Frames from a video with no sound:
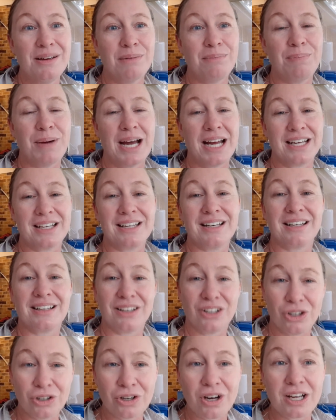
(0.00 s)
But
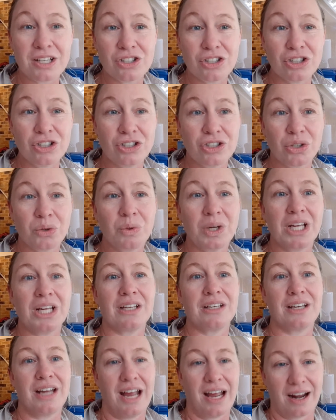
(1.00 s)
you guys should do
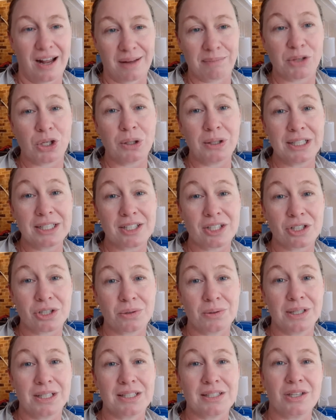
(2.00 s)
it, and I'm going to
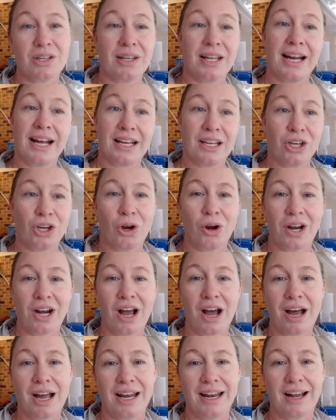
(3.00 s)
do it so that I can go and
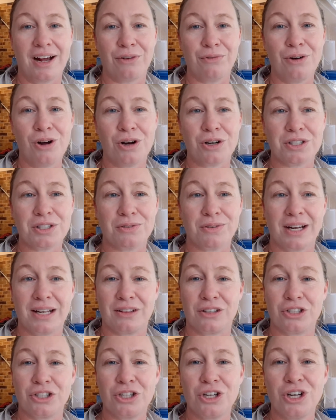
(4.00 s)
hide our rocks around
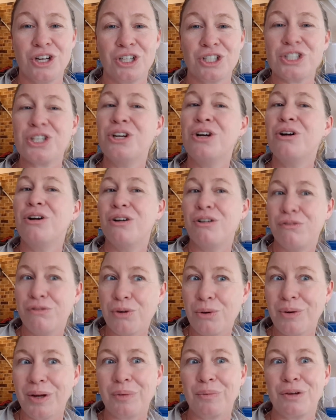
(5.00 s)
the church
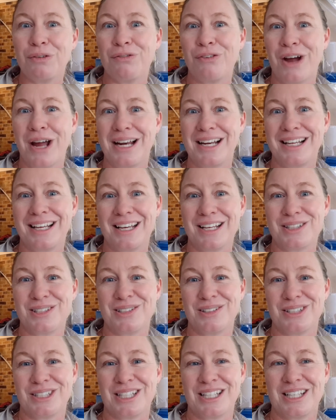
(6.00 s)
for when we finally get
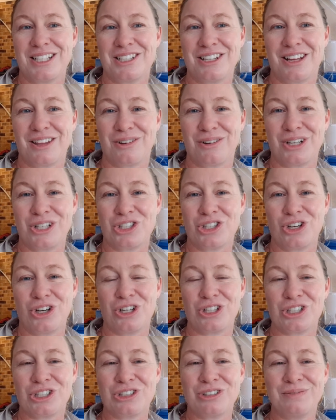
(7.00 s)
to see each other at
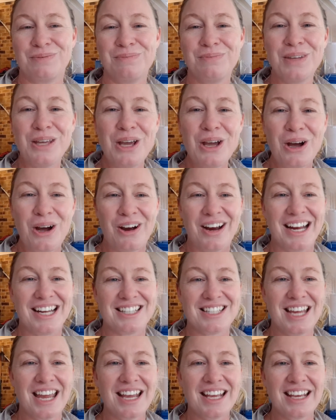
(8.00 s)
church. All
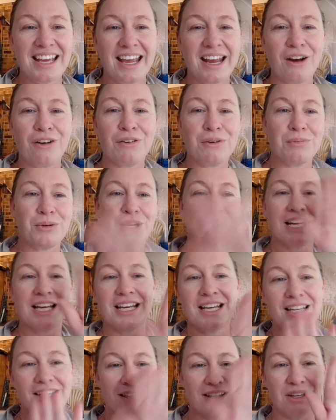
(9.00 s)
right, take care,
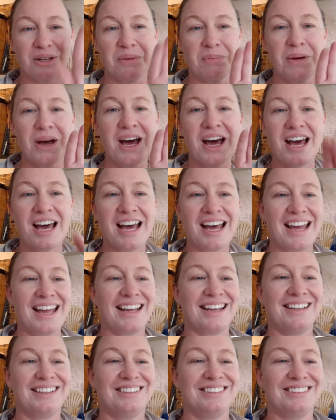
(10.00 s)
everybody.
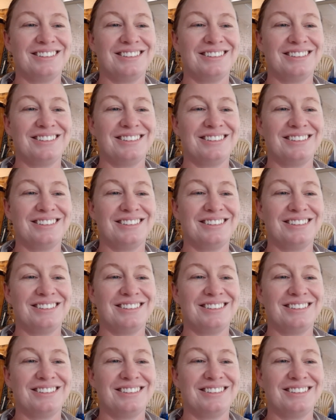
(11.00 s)
Goodbye.